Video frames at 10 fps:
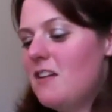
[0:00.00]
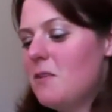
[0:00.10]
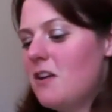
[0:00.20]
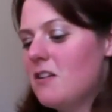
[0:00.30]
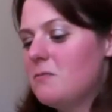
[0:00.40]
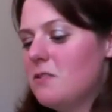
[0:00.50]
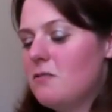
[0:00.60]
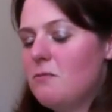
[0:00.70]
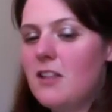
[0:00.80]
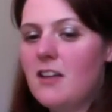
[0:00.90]
and my
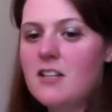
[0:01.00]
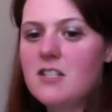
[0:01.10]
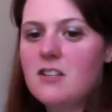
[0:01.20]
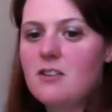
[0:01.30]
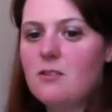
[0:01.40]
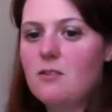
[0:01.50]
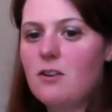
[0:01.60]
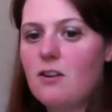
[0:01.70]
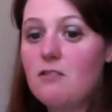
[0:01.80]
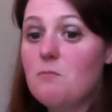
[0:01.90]
husband, we like to
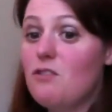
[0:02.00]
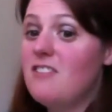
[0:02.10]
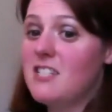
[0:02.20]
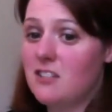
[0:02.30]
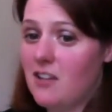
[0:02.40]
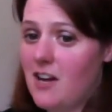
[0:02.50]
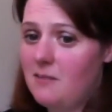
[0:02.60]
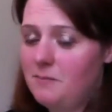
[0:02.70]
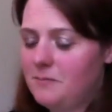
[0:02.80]
go to the movies a lot.